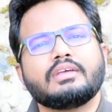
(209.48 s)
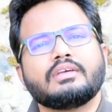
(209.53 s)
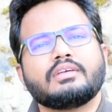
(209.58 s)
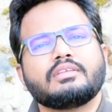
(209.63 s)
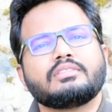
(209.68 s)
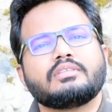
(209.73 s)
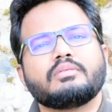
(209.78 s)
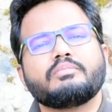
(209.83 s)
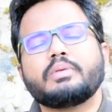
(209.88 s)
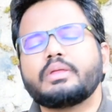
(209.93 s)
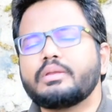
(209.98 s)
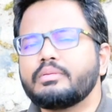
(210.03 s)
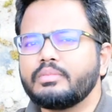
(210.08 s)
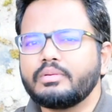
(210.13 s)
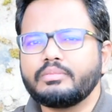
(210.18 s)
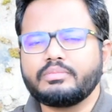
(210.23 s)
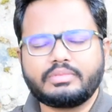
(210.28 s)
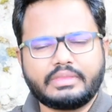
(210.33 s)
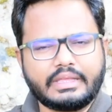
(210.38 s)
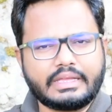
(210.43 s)
the
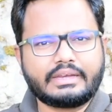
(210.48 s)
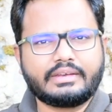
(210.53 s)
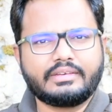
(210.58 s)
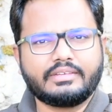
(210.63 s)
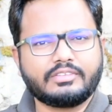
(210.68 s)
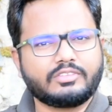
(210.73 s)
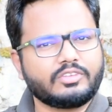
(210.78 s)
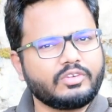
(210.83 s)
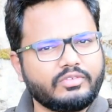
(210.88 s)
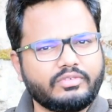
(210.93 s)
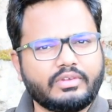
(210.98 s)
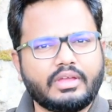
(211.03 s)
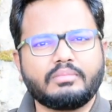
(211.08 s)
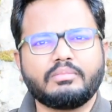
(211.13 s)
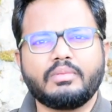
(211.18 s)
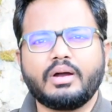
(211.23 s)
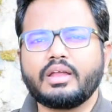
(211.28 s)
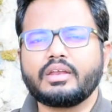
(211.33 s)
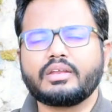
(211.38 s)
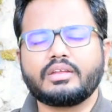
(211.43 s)
minimum thickness of
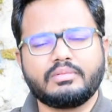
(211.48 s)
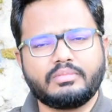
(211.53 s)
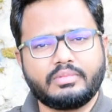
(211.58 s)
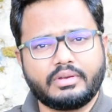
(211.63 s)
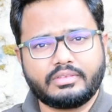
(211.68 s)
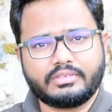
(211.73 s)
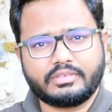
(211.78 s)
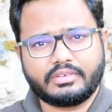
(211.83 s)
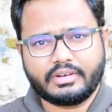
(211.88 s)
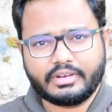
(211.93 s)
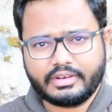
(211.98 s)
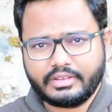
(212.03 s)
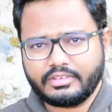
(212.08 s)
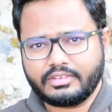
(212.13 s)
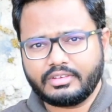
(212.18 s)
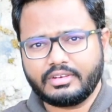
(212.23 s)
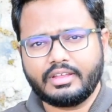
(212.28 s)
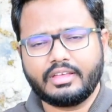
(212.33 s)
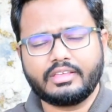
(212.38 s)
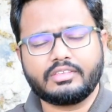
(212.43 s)
amalgam
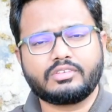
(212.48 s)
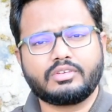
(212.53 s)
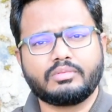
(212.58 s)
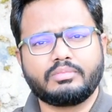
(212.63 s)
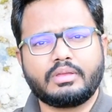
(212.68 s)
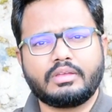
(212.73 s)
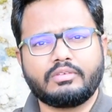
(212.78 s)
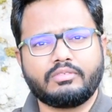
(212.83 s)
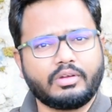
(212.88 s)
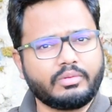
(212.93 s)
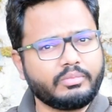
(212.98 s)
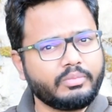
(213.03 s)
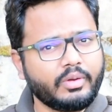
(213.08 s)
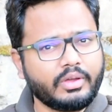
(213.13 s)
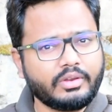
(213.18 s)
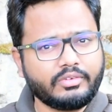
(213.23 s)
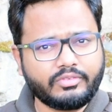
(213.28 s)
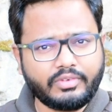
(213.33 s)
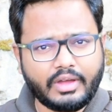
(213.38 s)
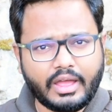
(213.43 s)
restoration has to be
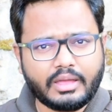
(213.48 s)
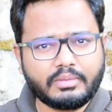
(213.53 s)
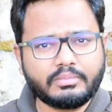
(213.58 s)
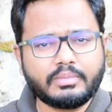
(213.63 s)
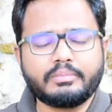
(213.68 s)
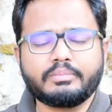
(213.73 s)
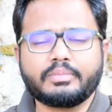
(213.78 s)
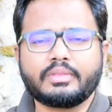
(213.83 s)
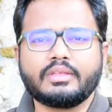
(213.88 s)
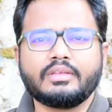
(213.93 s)
1.5 mm.